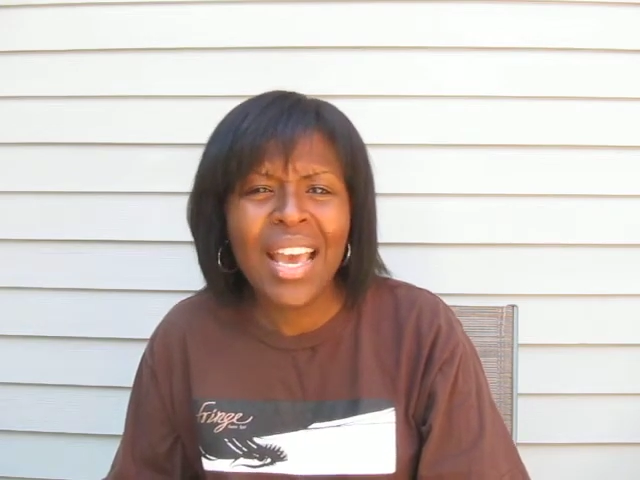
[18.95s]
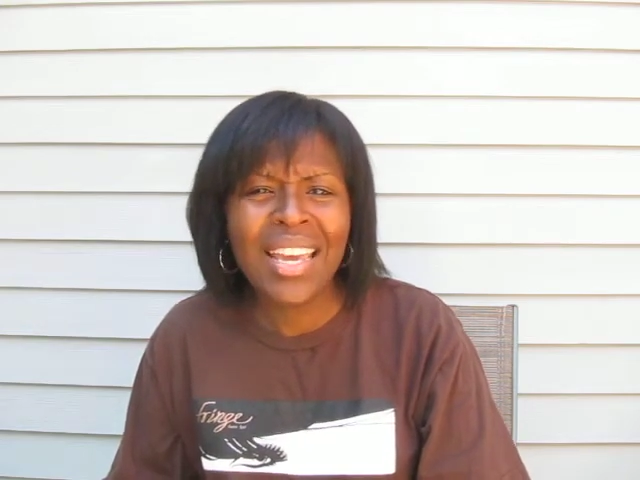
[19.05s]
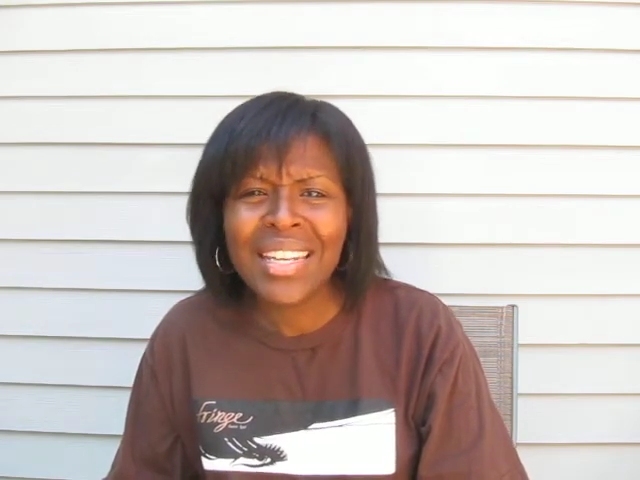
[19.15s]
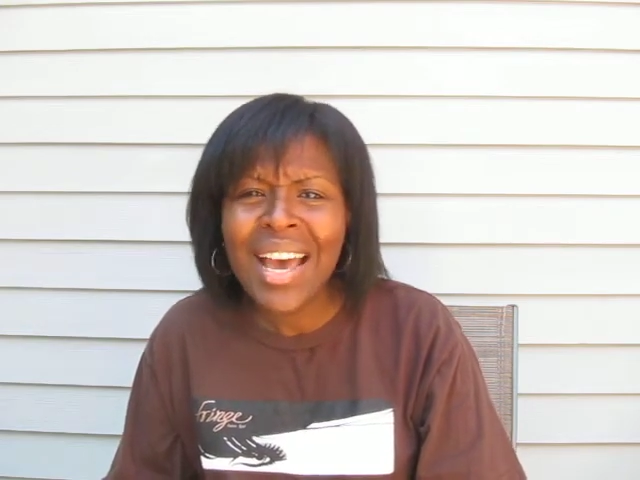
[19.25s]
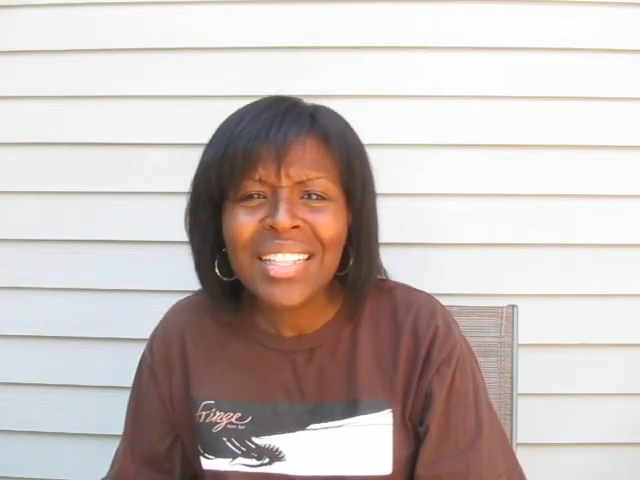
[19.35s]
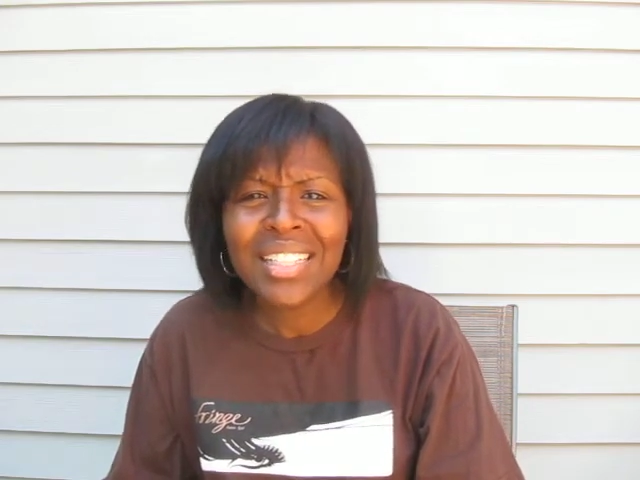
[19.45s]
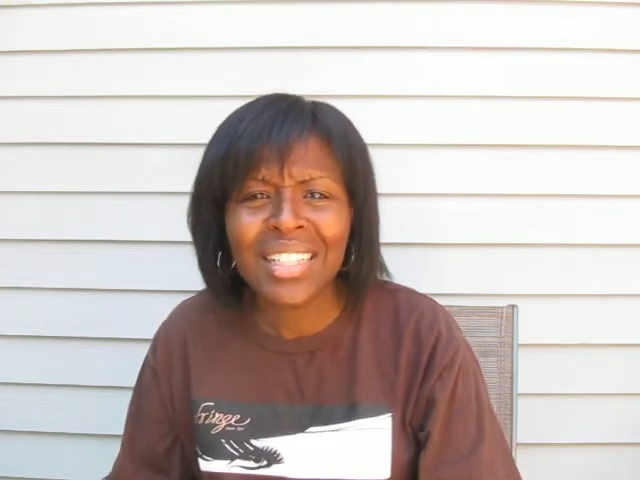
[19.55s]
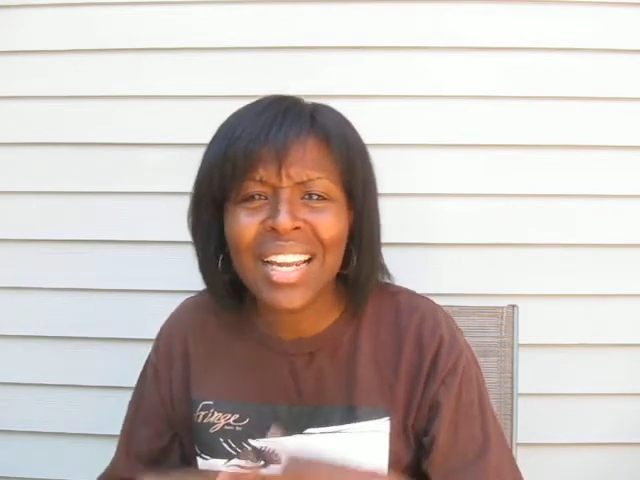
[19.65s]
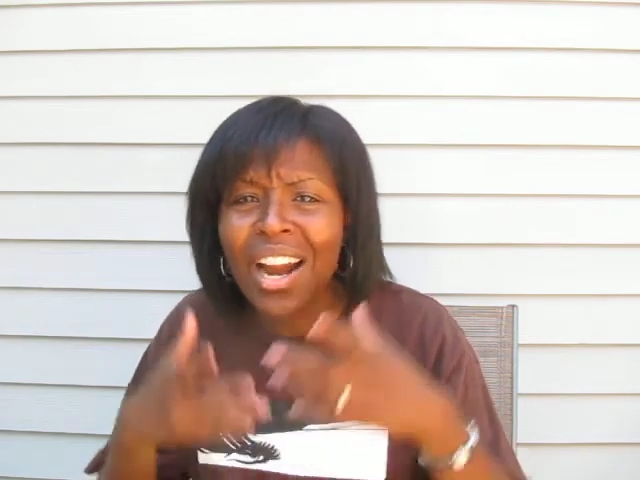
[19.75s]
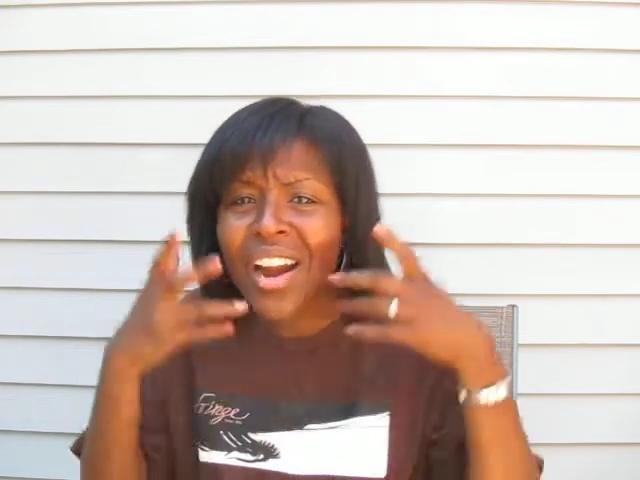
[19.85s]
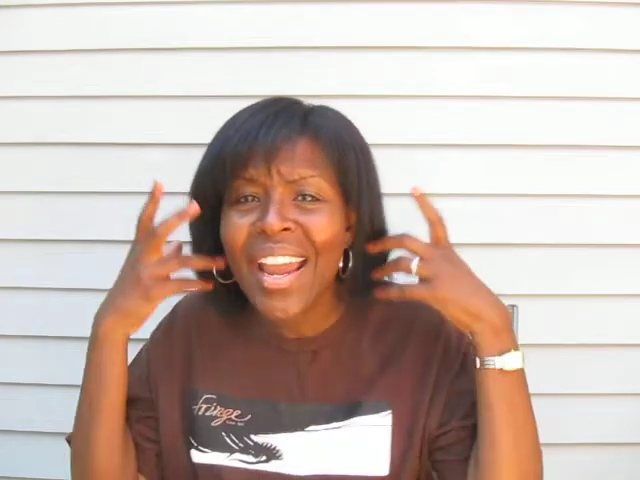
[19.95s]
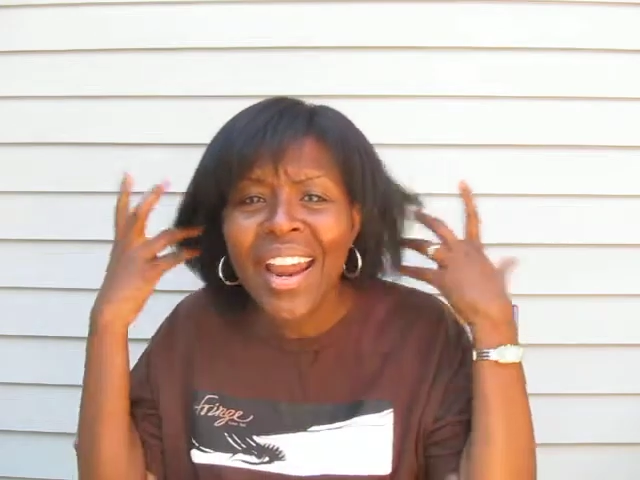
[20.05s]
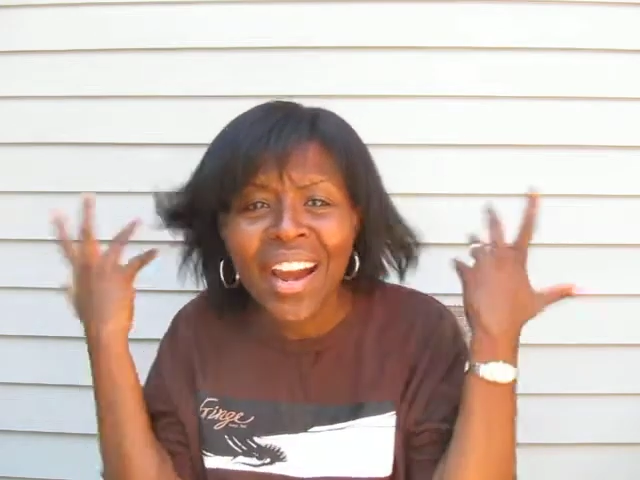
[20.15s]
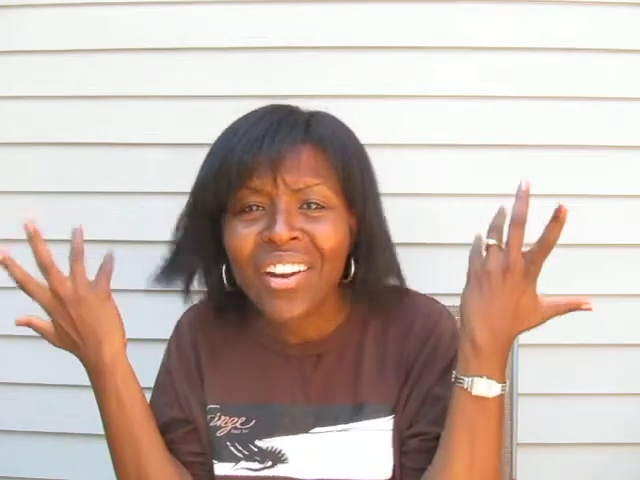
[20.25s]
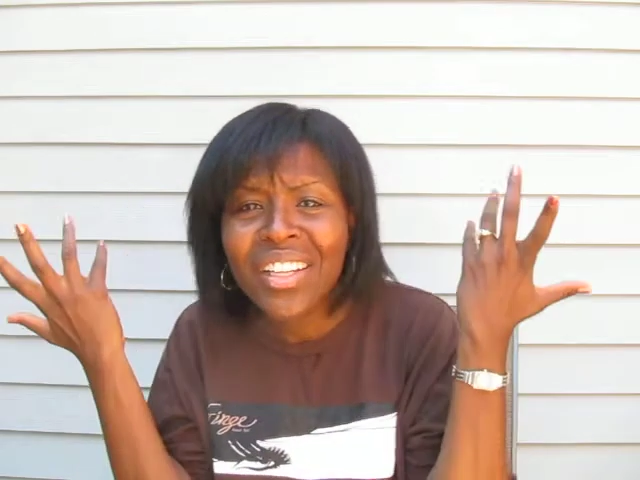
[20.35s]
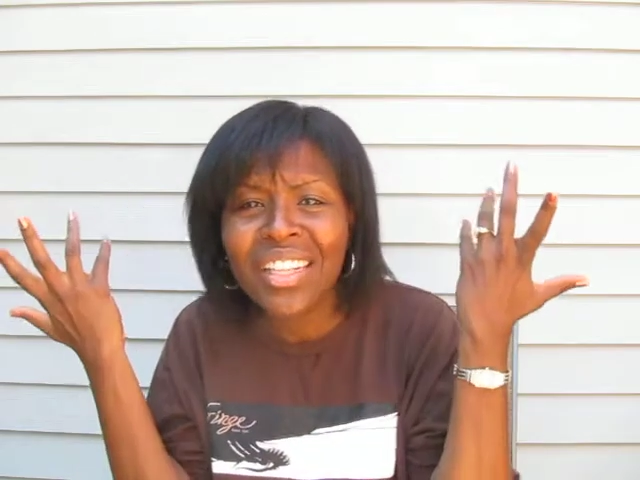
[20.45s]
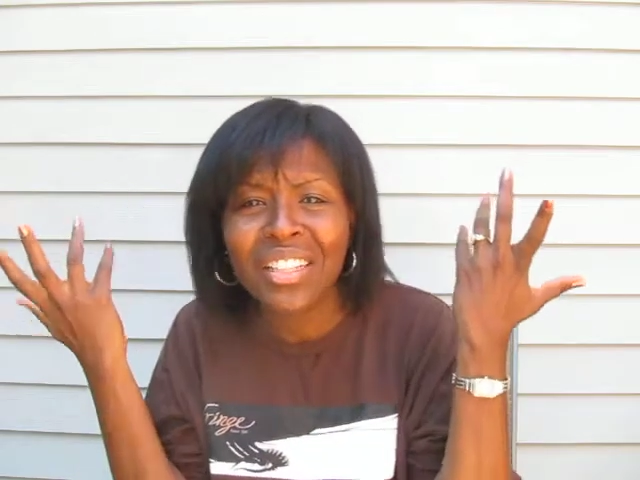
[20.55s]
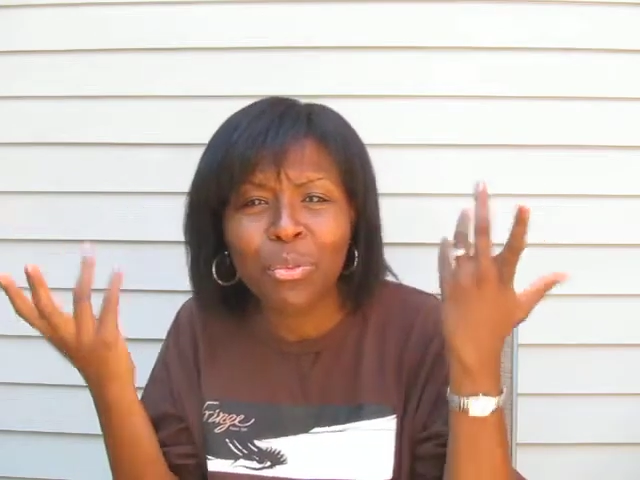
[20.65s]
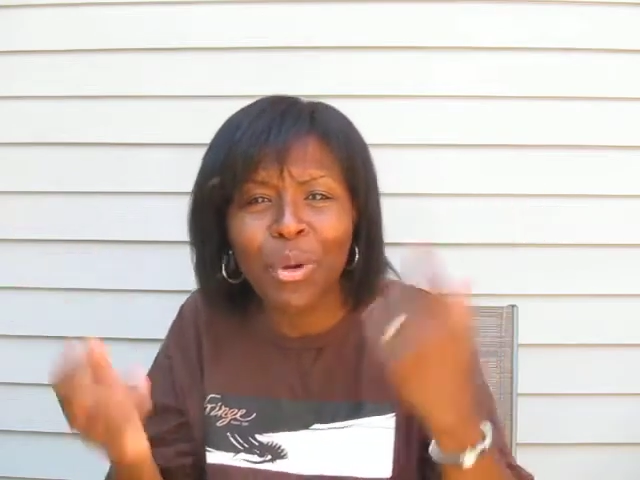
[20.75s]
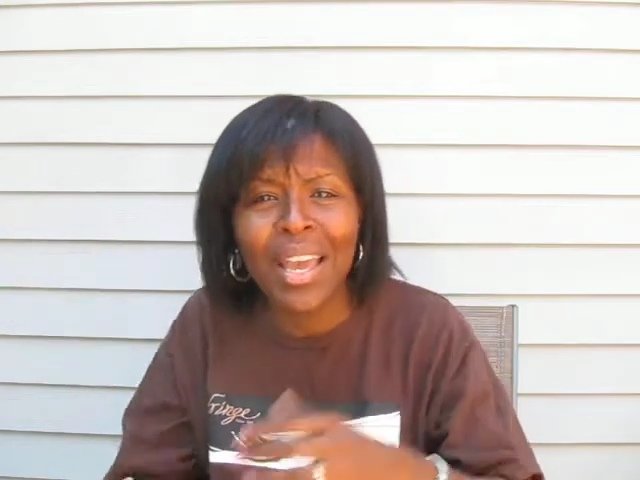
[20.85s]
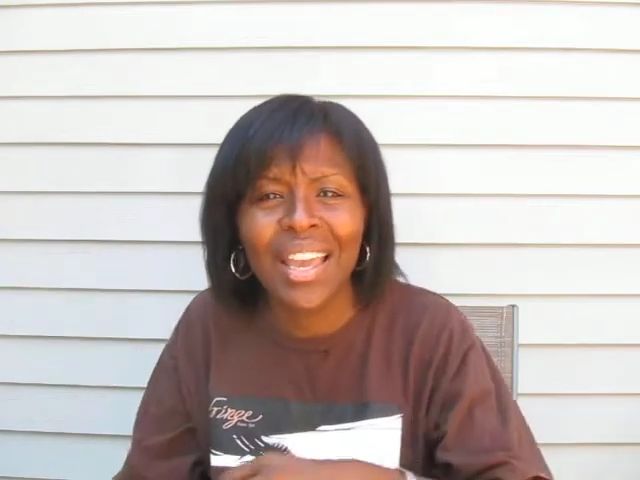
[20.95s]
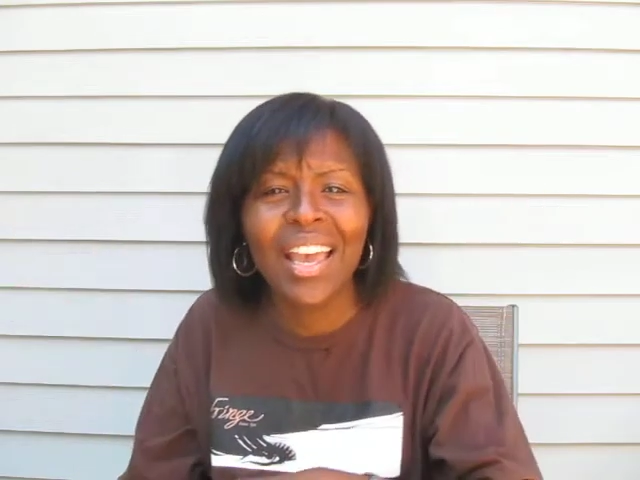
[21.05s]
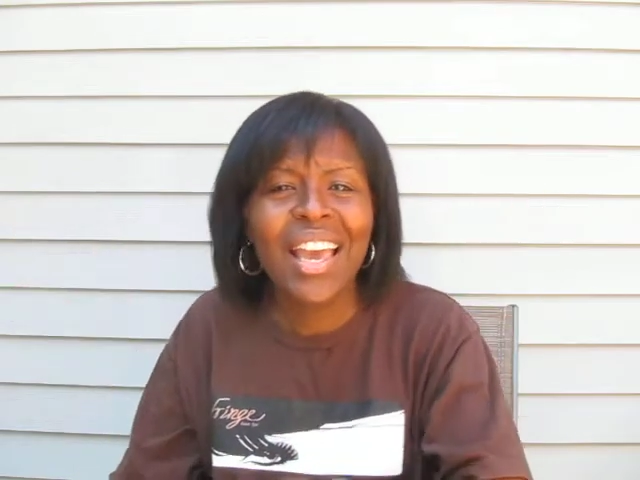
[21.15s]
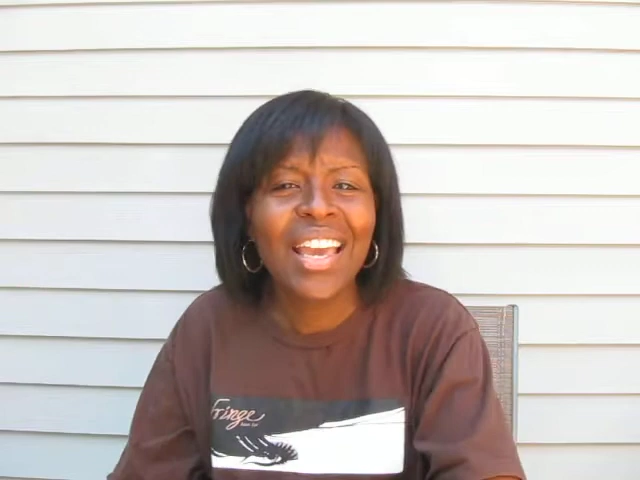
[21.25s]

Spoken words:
and not to let our hair get in the way.